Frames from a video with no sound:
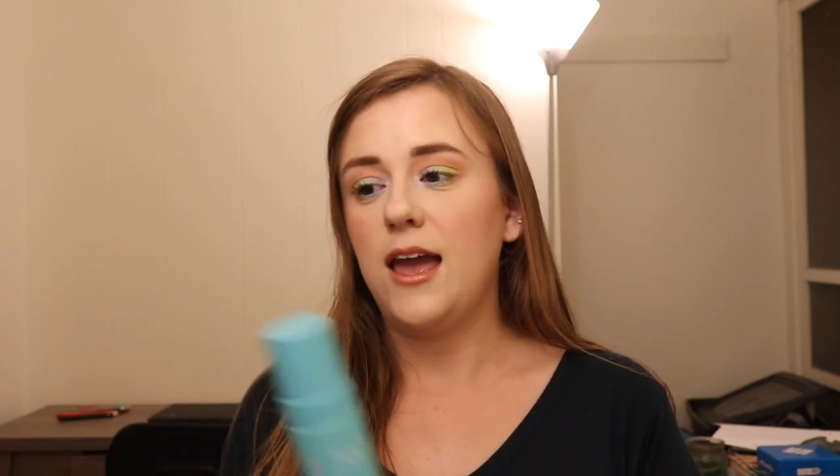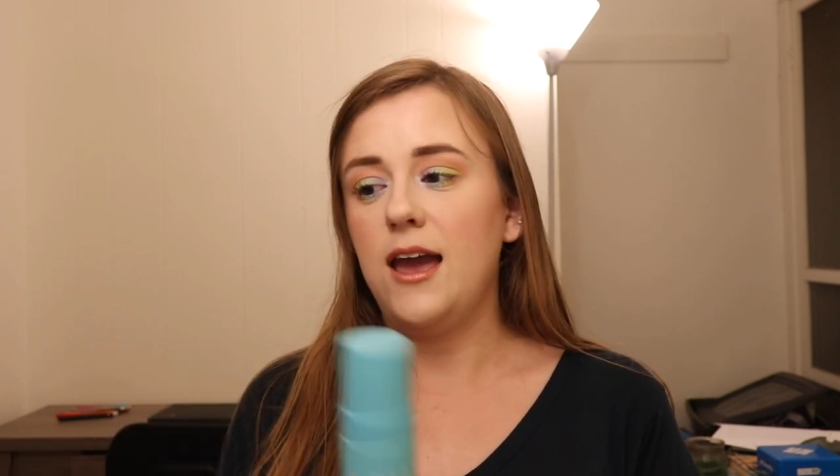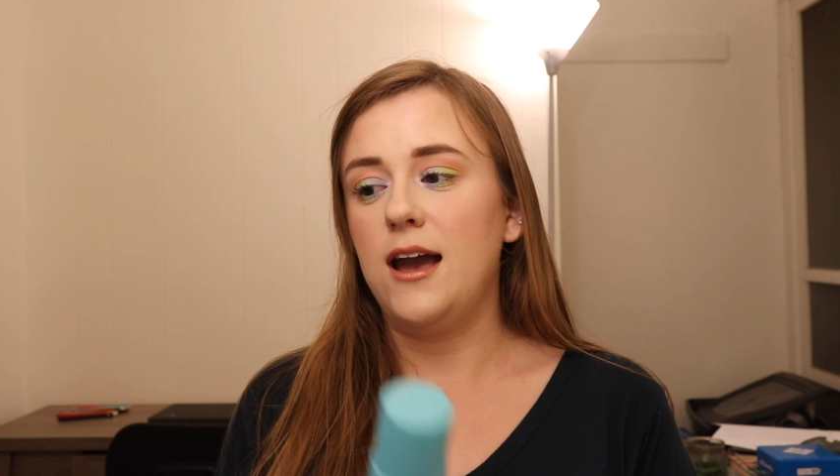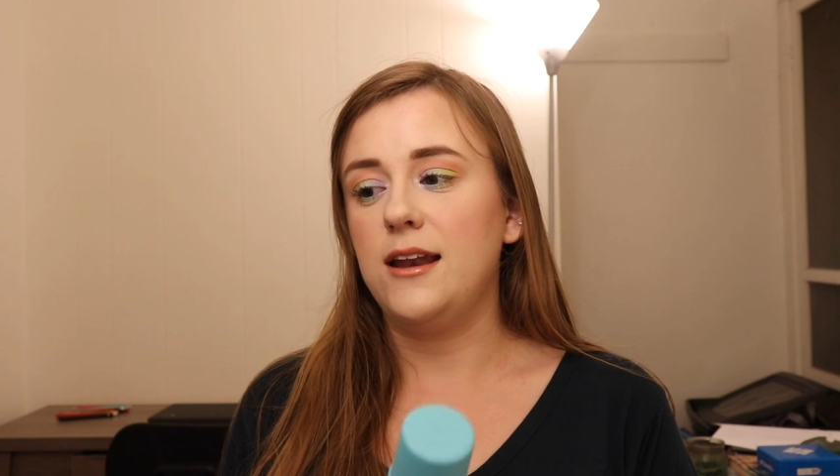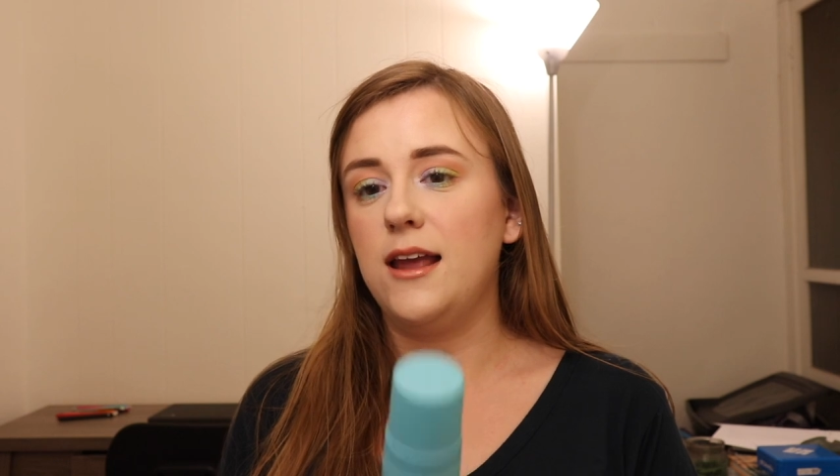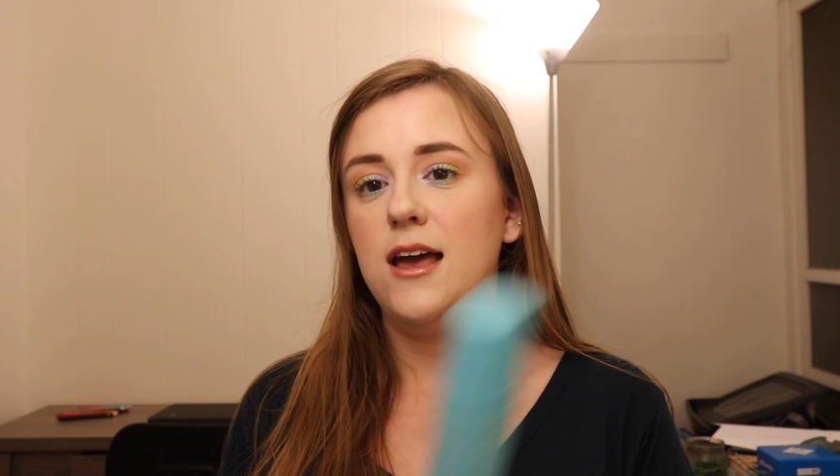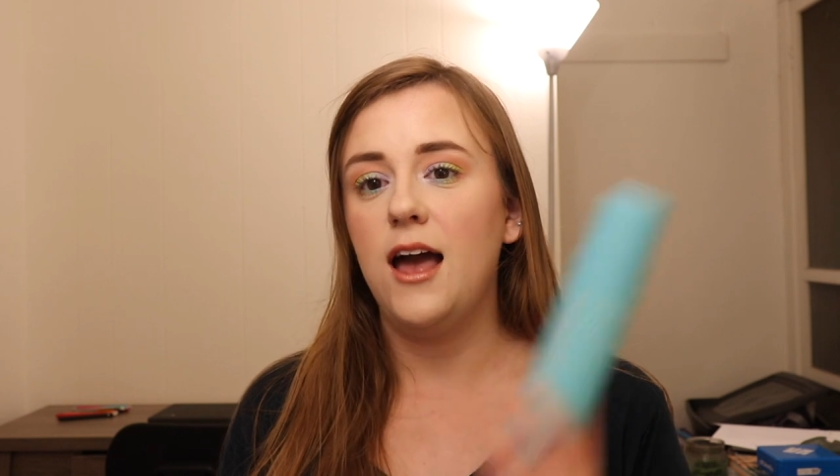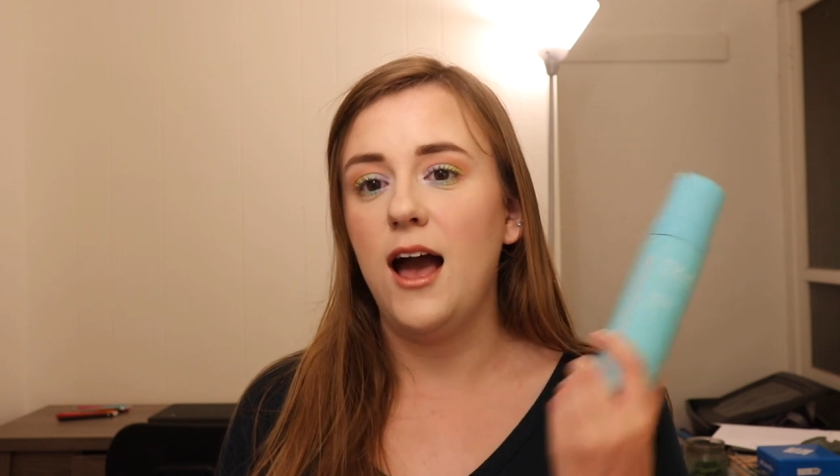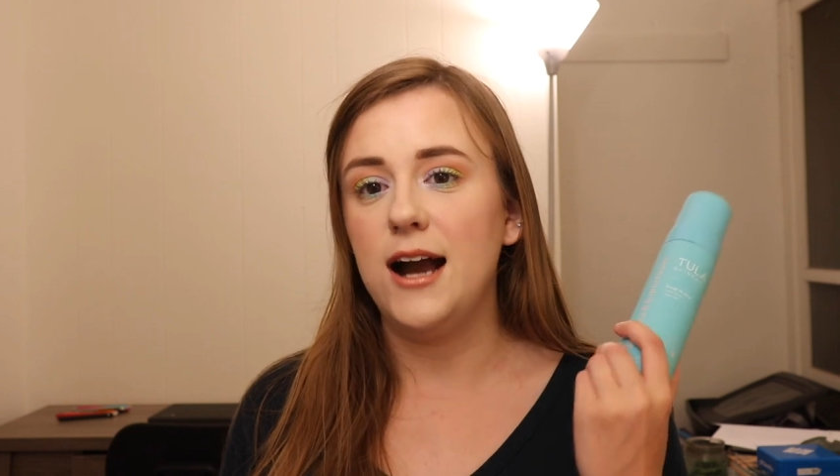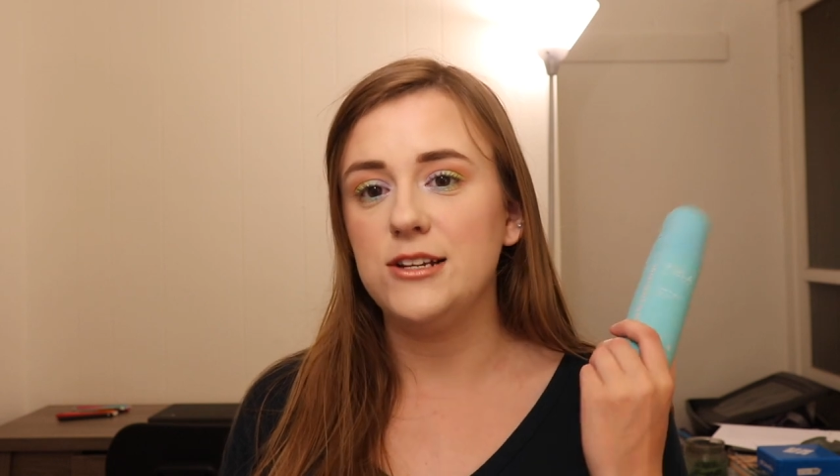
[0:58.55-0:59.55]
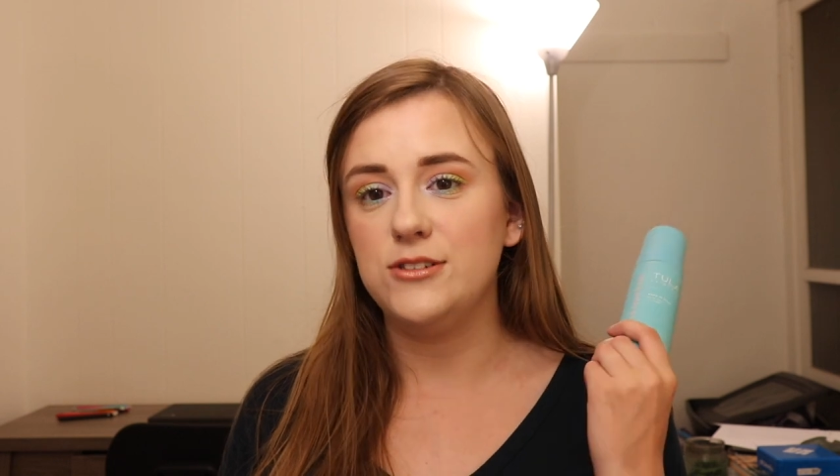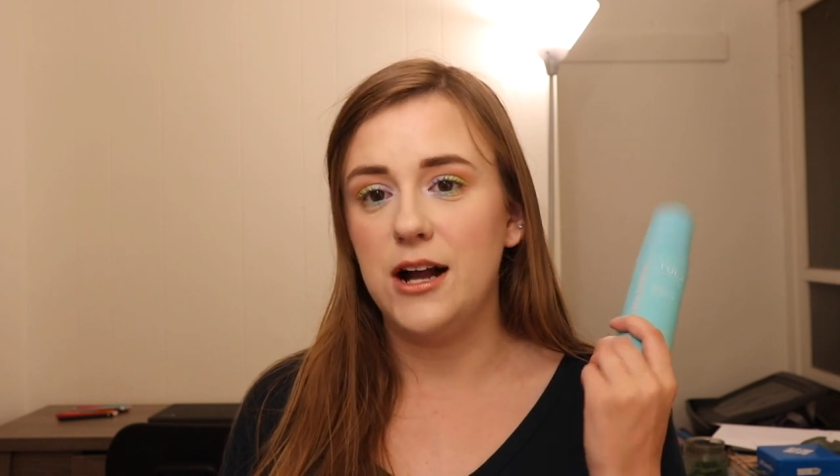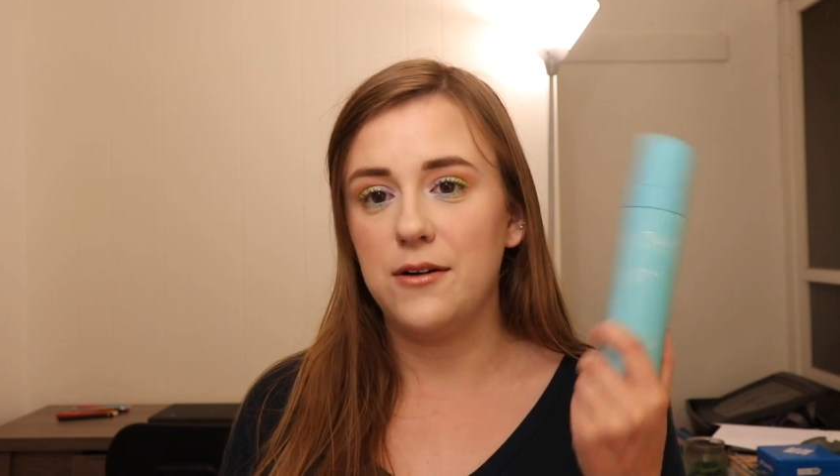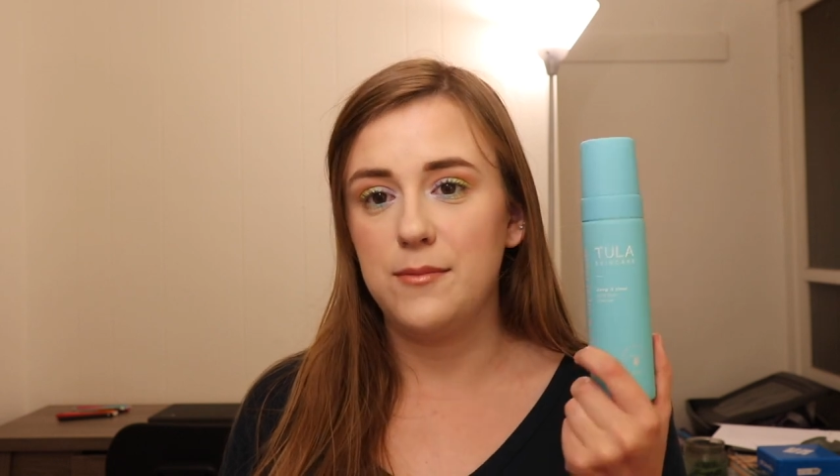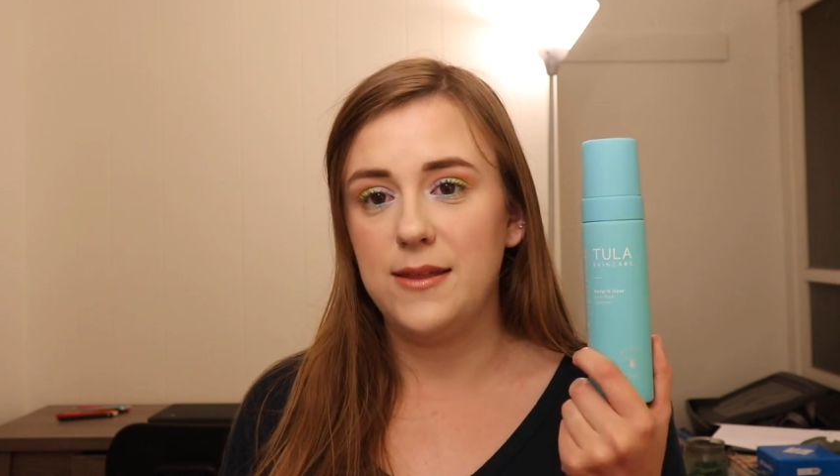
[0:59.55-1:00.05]
and I do
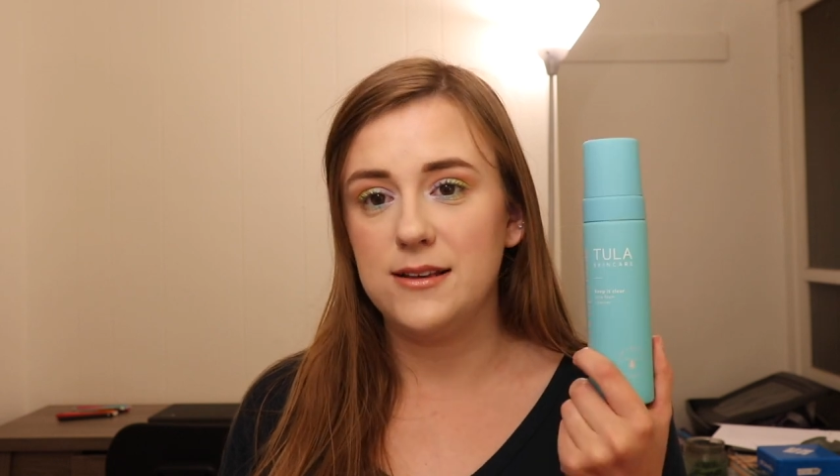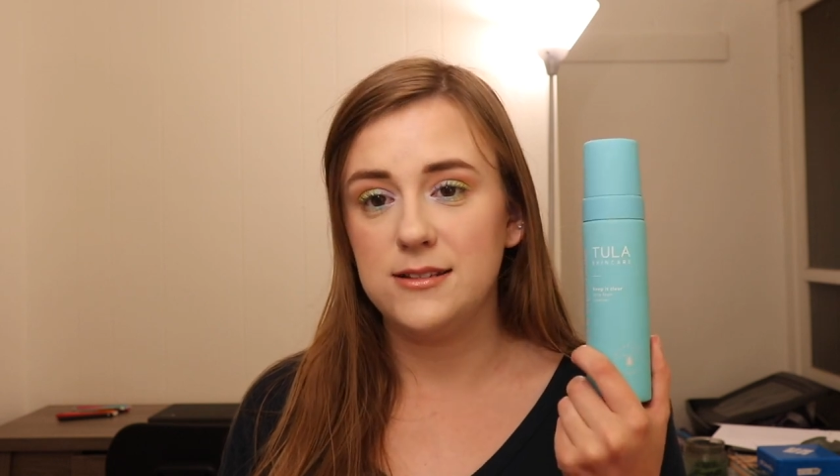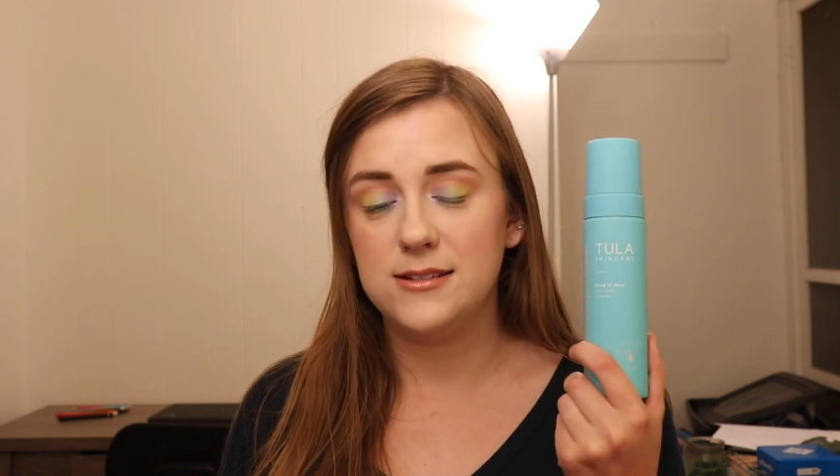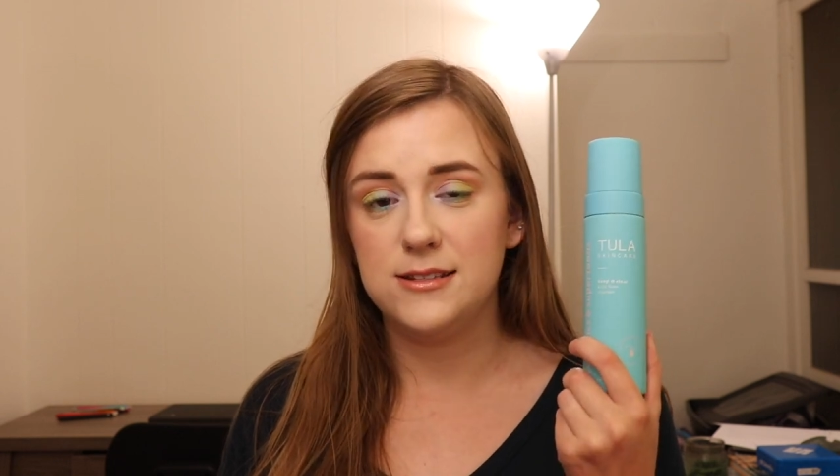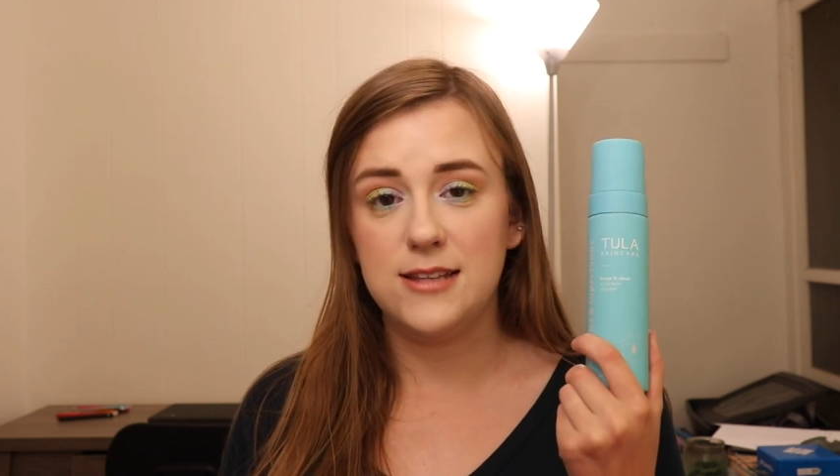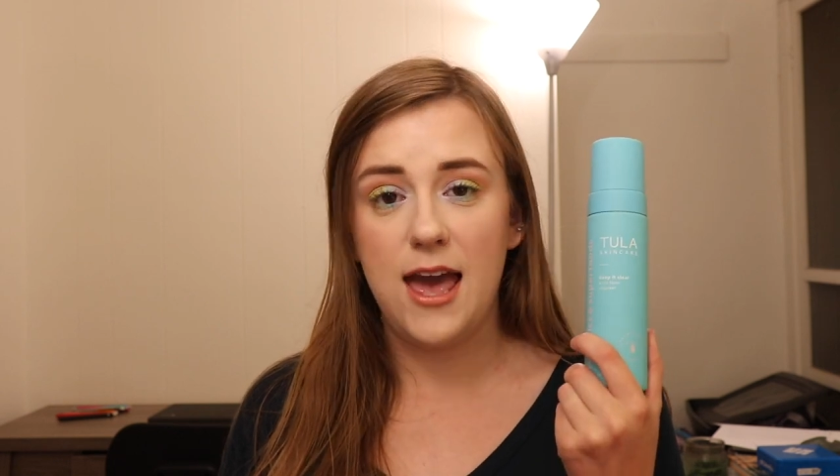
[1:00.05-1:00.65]
not recommend this. This